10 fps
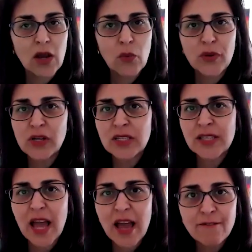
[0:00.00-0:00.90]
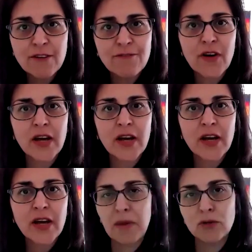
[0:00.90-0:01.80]
whether it's every Friday
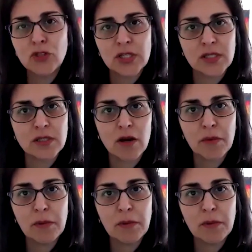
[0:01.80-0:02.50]
in Balochistan,